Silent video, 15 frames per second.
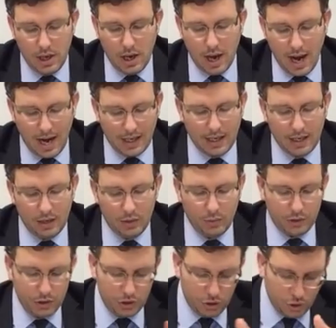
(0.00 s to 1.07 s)
Hakel,
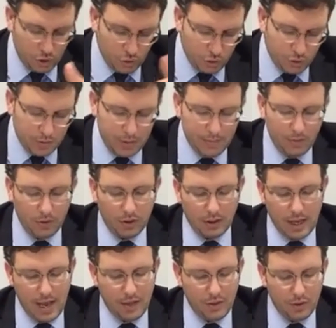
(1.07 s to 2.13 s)
which is the Jewish people,
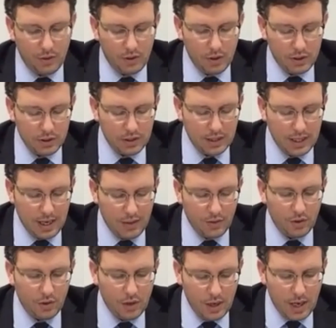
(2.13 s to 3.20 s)
gather
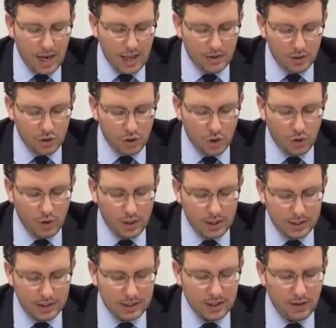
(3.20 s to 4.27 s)
together, and the Torah
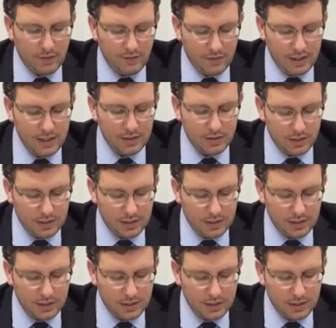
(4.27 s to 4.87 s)
itself is the